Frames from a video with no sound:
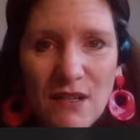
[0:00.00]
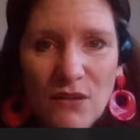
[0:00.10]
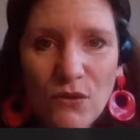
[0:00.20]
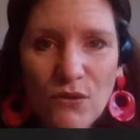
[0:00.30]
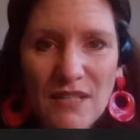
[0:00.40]

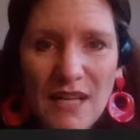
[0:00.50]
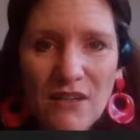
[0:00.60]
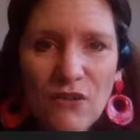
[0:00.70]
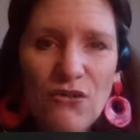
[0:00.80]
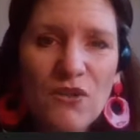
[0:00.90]
that cause it
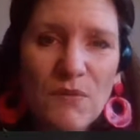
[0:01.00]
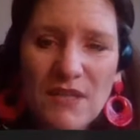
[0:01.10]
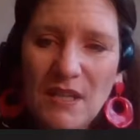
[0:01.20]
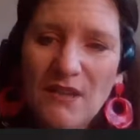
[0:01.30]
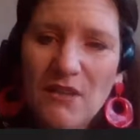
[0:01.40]
and are
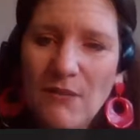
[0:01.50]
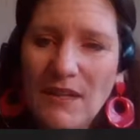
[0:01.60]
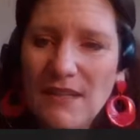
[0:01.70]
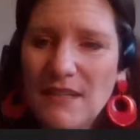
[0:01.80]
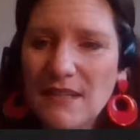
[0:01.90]
contributing to
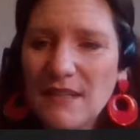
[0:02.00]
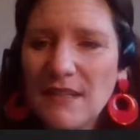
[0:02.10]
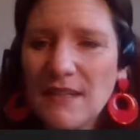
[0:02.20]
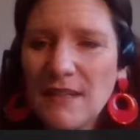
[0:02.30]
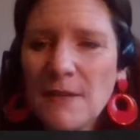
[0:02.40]
it.
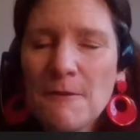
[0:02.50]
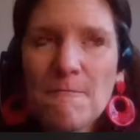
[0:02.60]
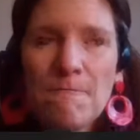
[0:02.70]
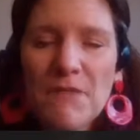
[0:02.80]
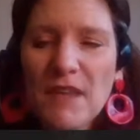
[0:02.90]

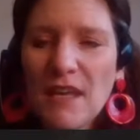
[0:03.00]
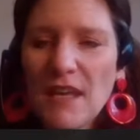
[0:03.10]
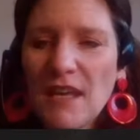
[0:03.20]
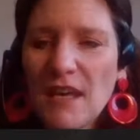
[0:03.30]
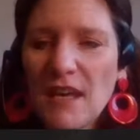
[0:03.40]

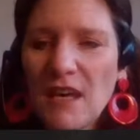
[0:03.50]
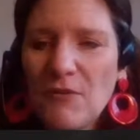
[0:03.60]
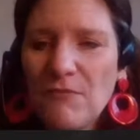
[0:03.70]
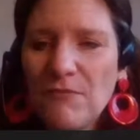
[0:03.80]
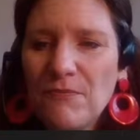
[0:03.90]

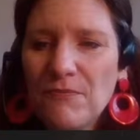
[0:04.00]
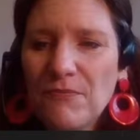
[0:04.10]
But